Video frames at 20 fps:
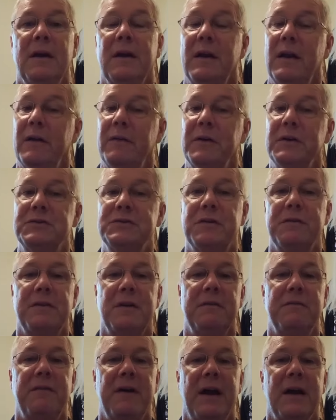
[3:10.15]
Another
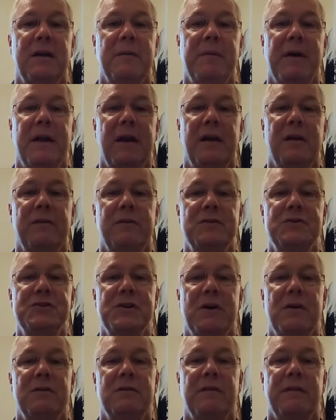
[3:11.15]
interesting fact about Edison
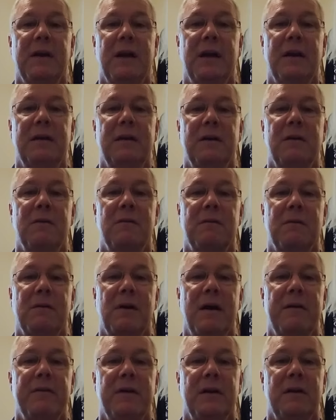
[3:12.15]
Jones and the
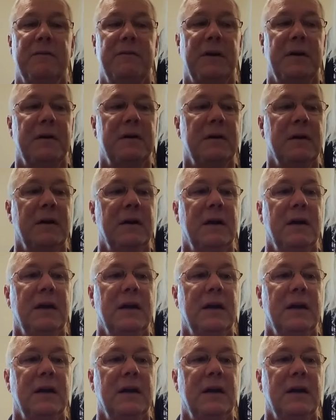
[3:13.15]
anti-grav elevator